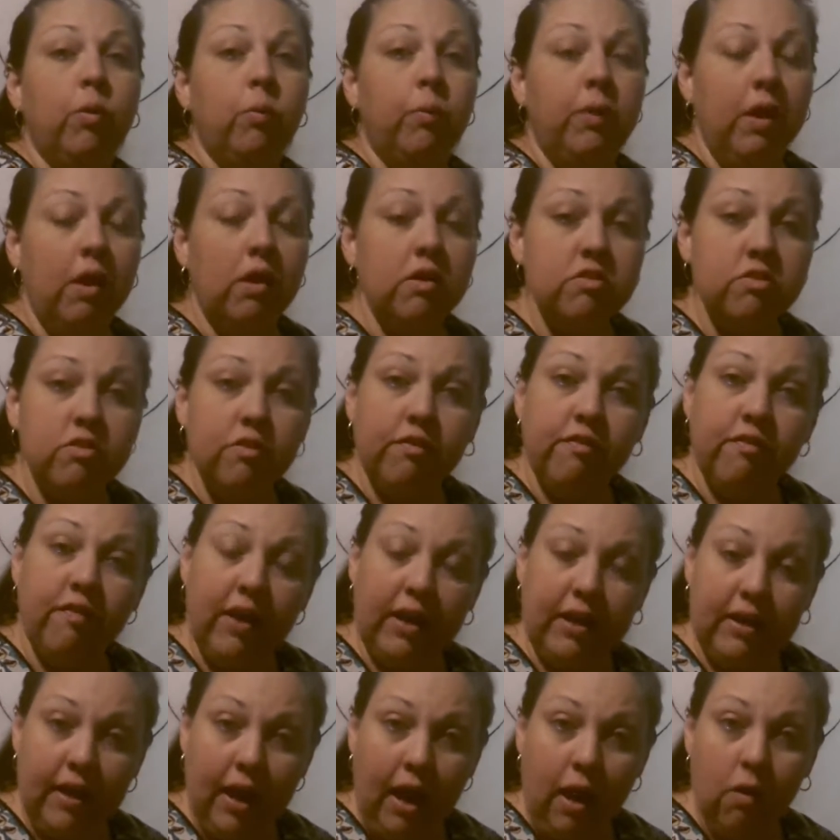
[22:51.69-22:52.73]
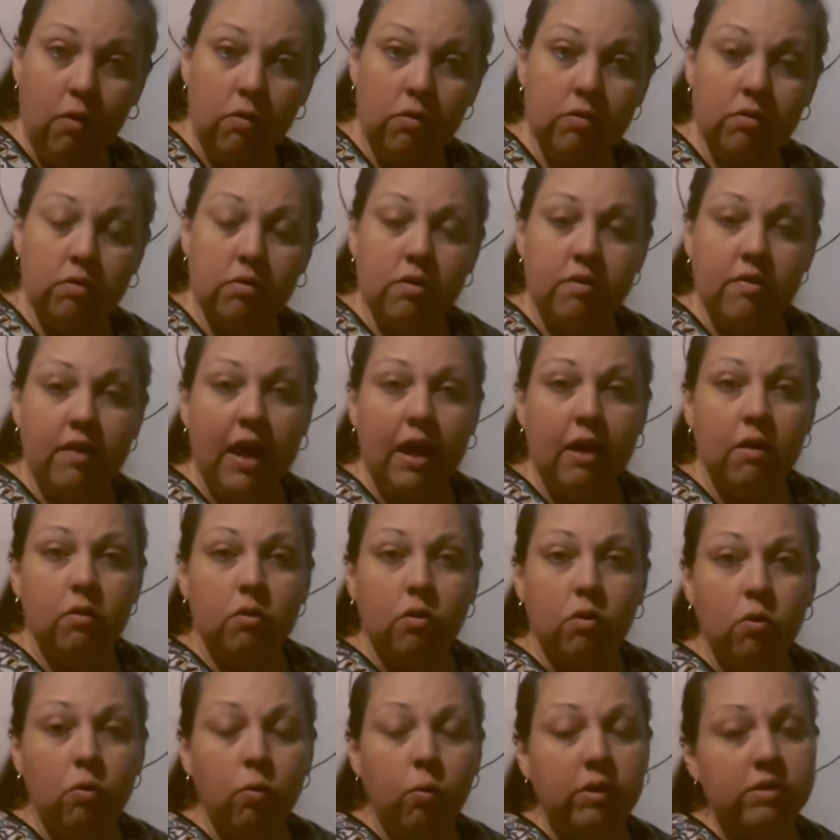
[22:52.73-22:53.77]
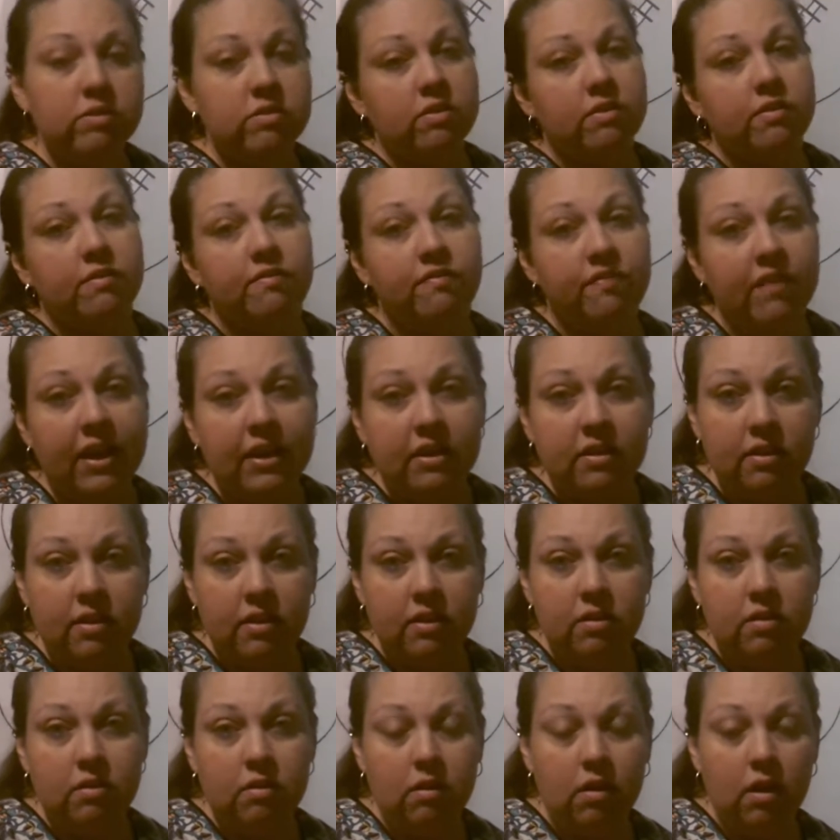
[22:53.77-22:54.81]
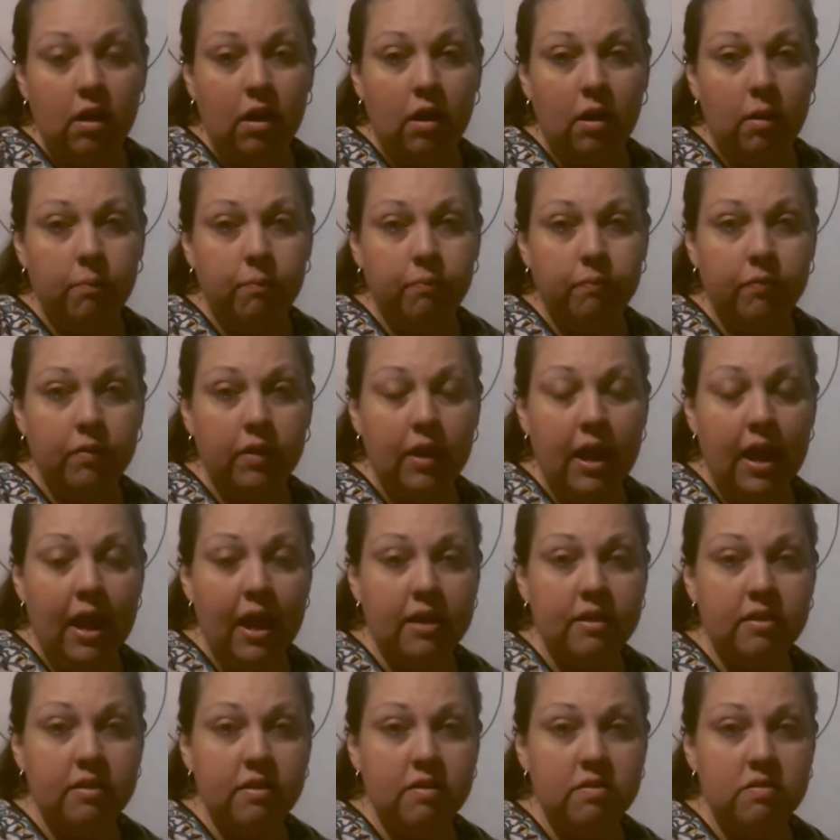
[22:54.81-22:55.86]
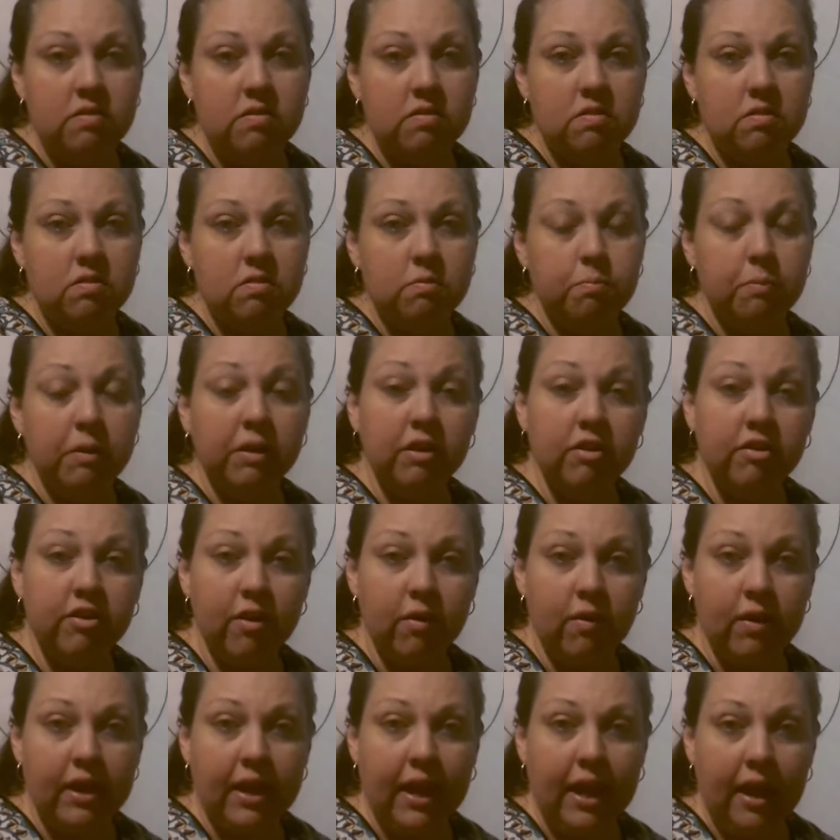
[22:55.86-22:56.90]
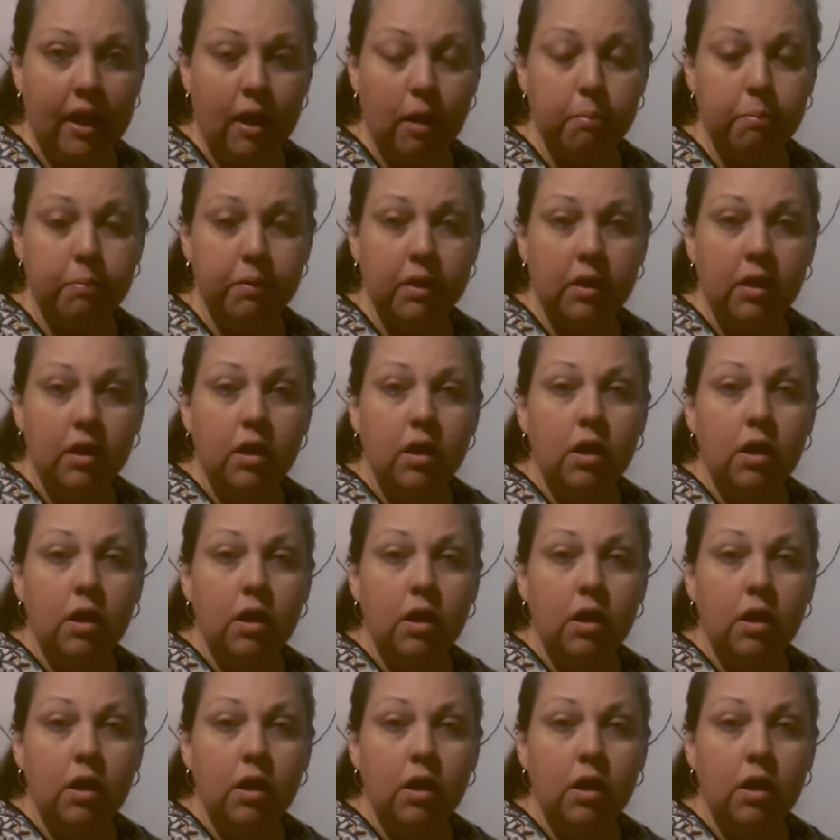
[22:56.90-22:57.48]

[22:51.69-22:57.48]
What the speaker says: We also find out that who wasn't affected at this military camp